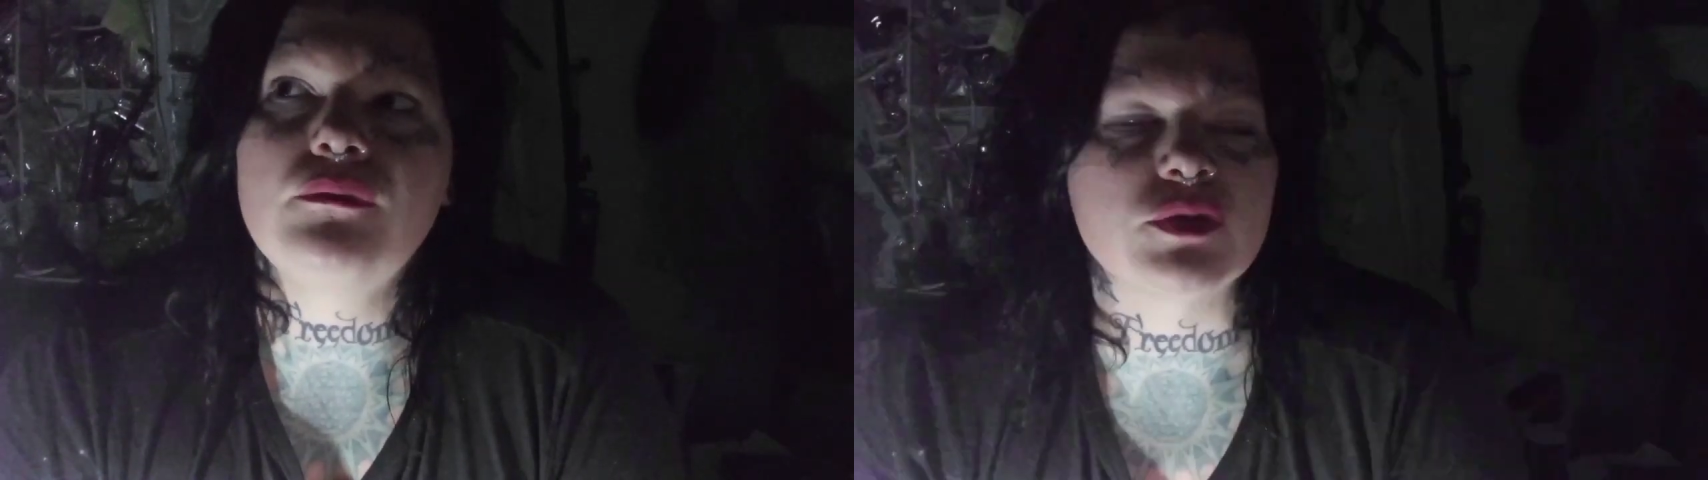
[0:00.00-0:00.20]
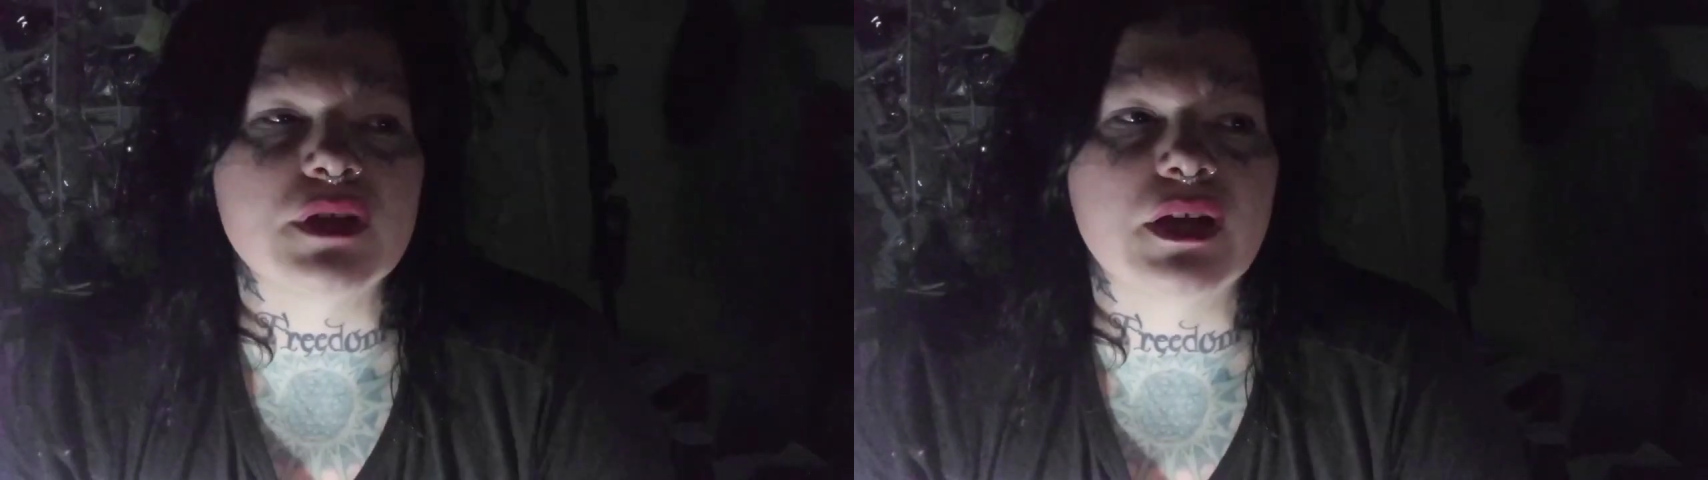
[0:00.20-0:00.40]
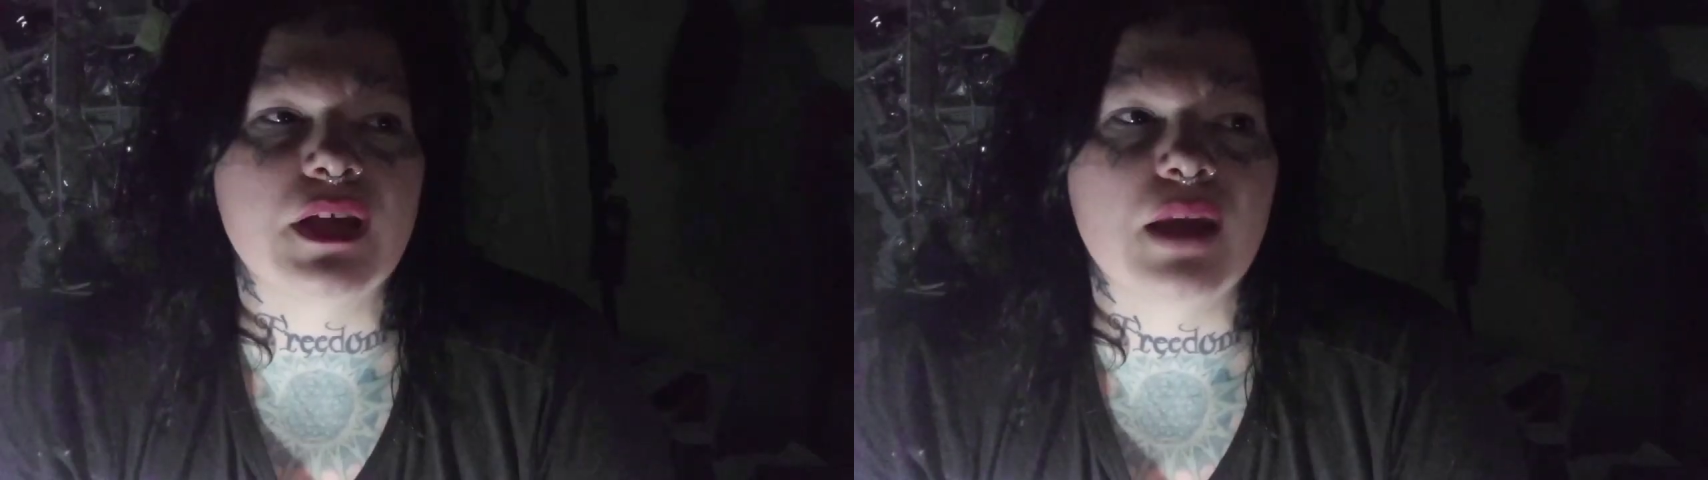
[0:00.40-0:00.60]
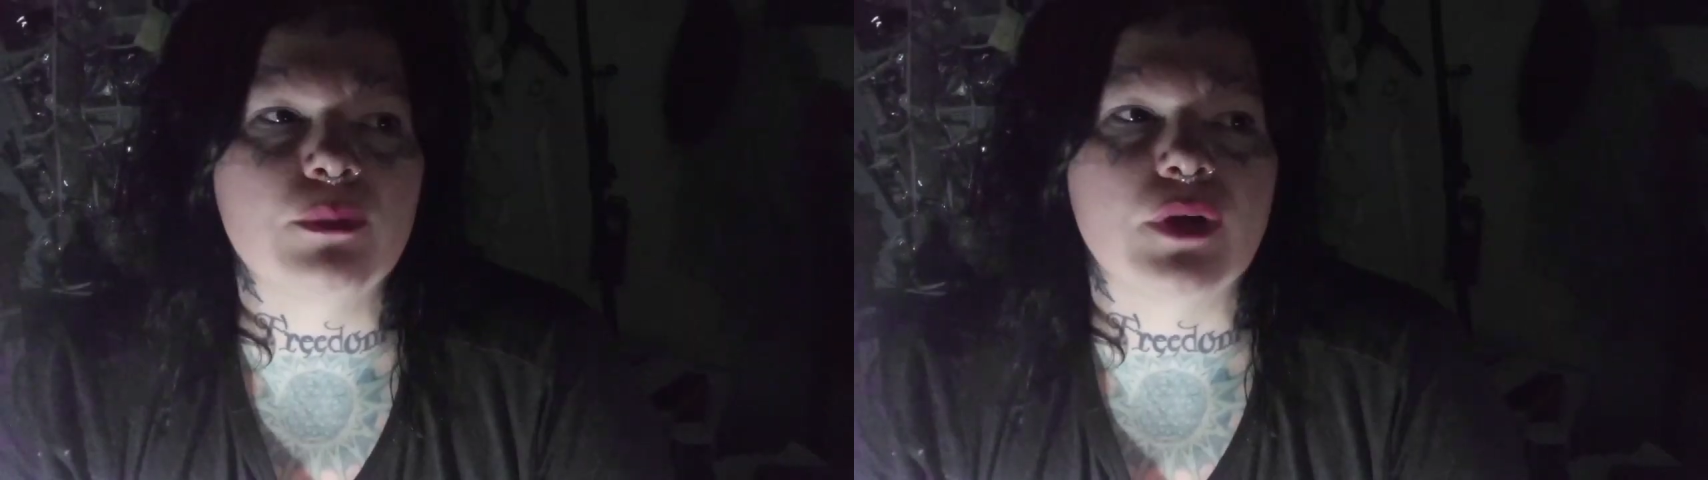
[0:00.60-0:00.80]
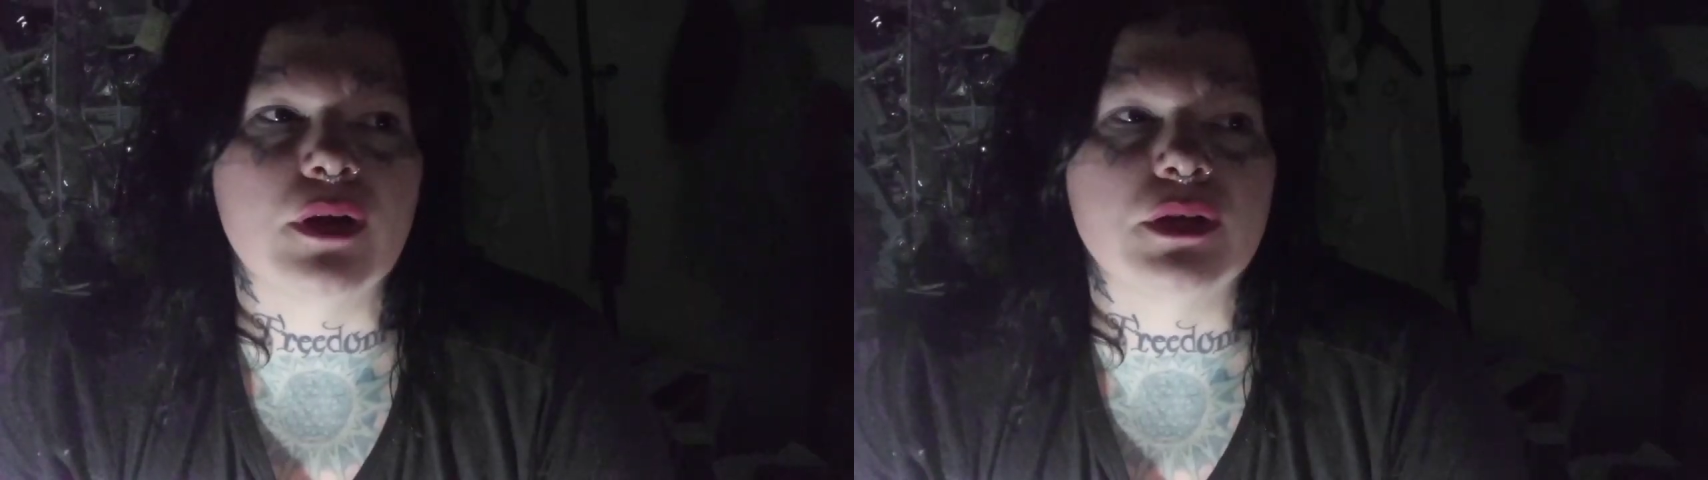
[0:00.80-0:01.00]
She was on a
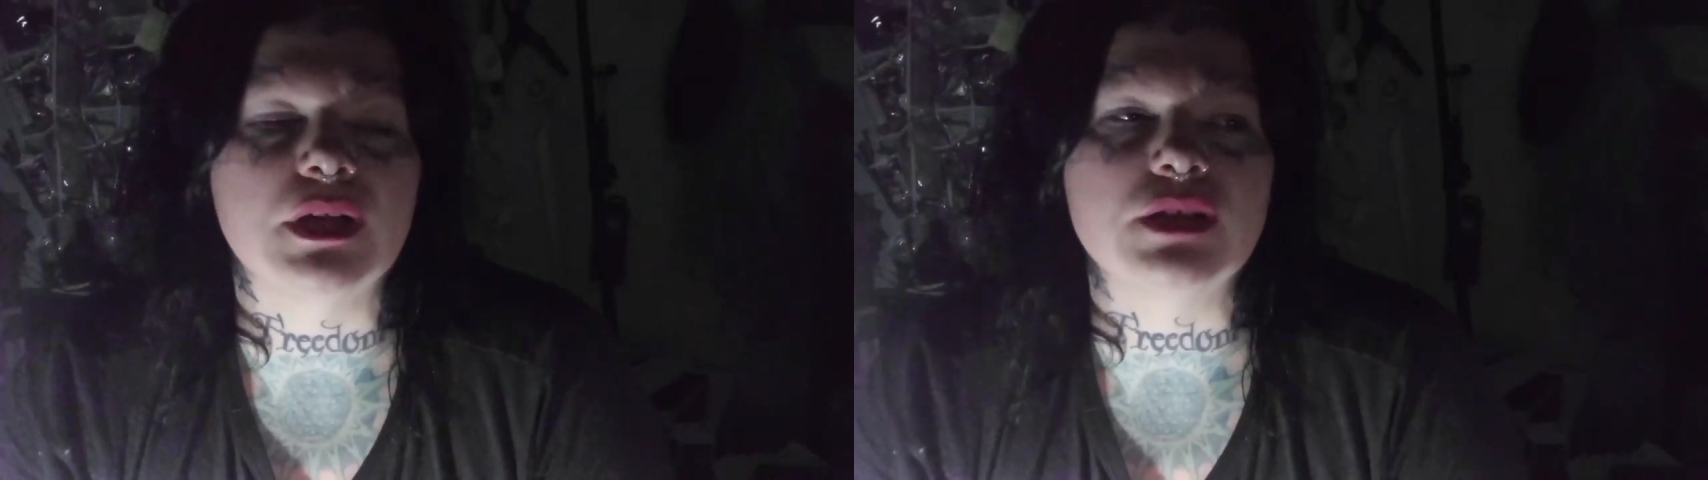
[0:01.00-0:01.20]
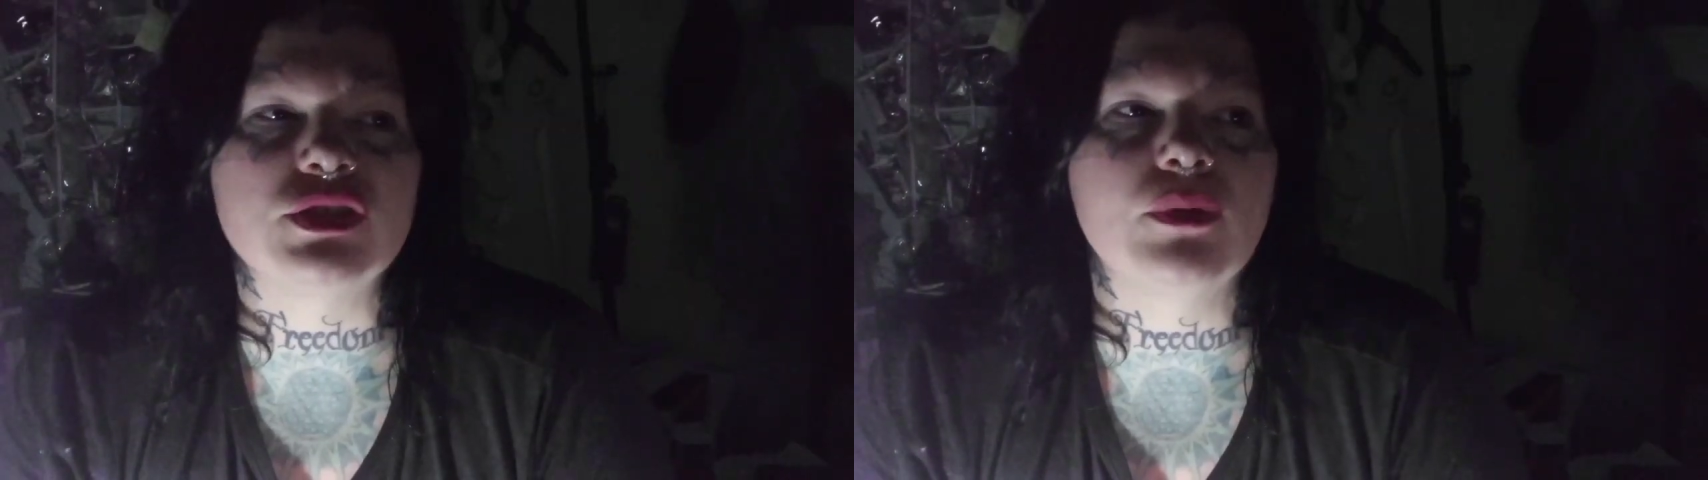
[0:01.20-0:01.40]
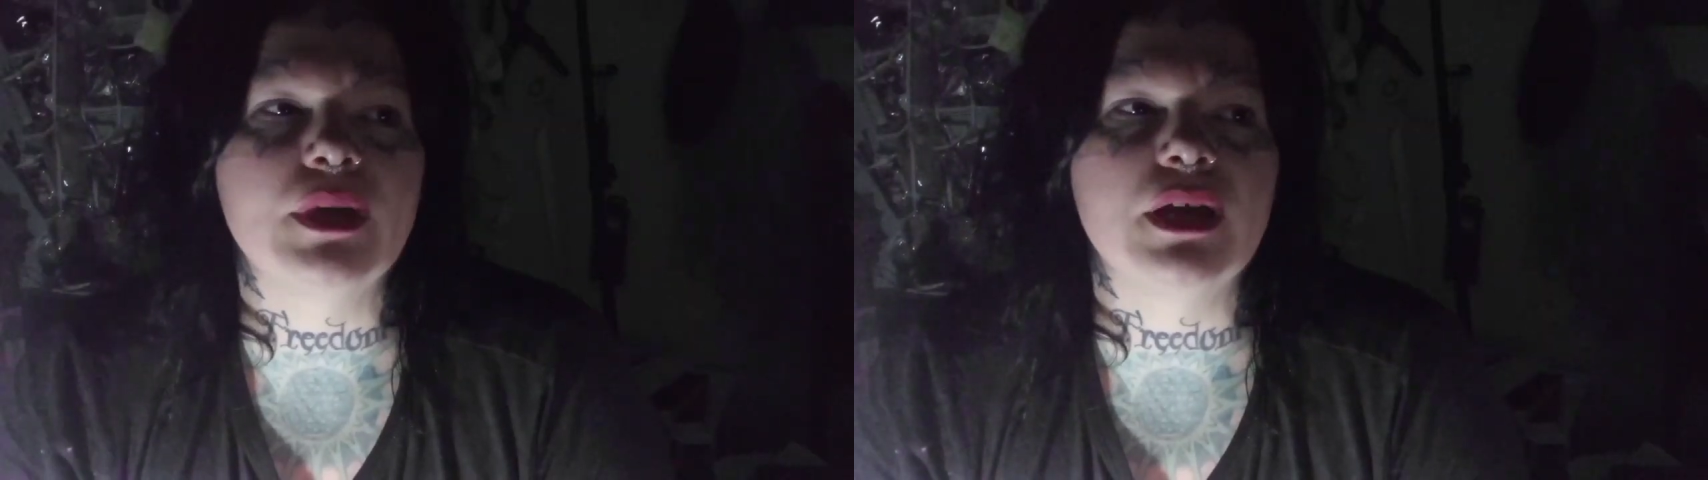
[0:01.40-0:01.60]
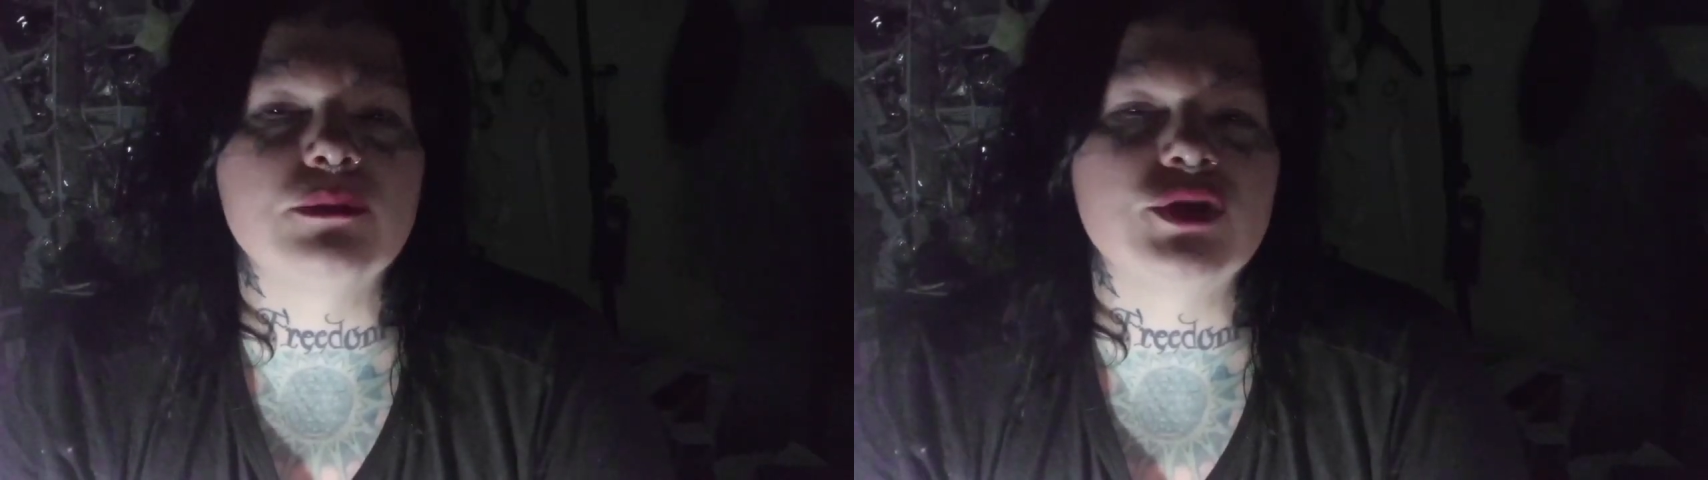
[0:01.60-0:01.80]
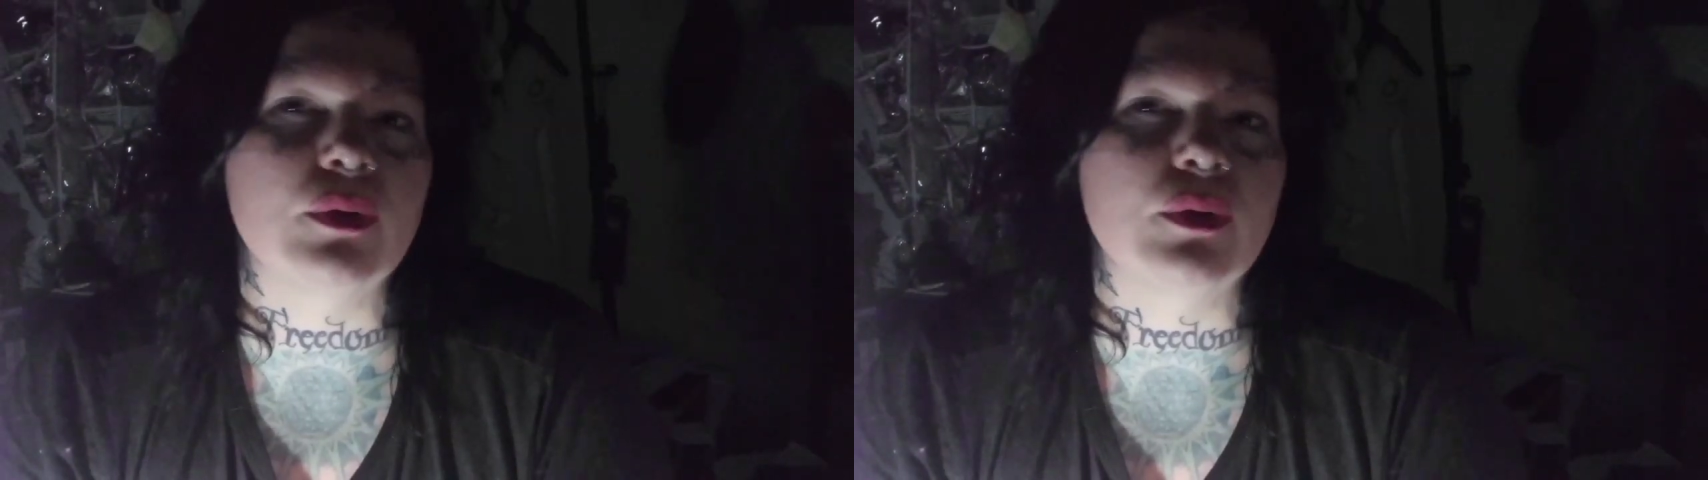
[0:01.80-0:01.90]
campground, and at 2 a.m.